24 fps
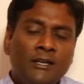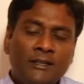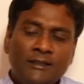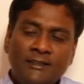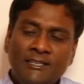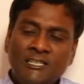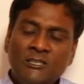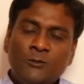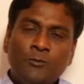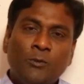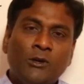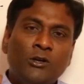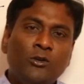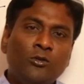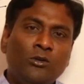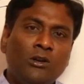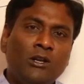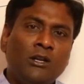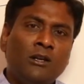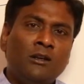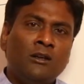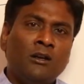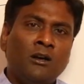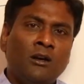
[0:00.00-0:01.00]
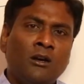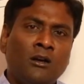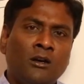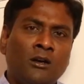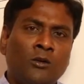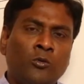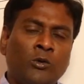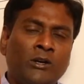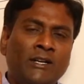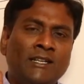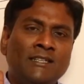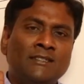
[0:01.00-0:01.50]
This particular, uh,
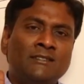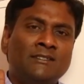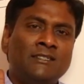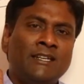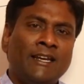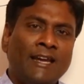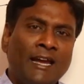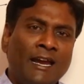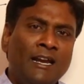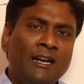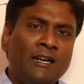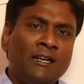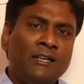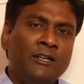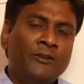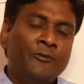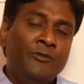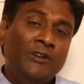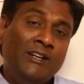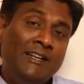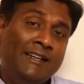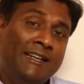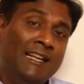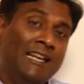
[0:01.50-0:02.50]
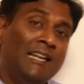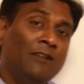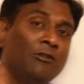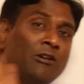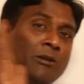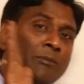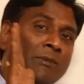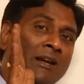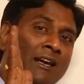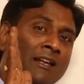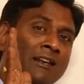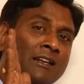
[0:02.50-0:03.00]
what do you say, hand will deliver
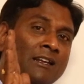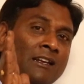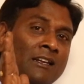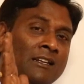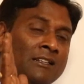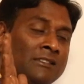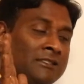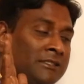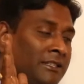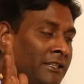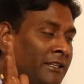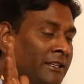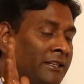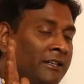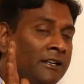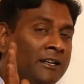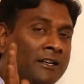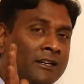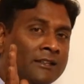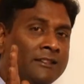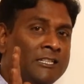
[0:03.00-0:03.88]
mechanical energy.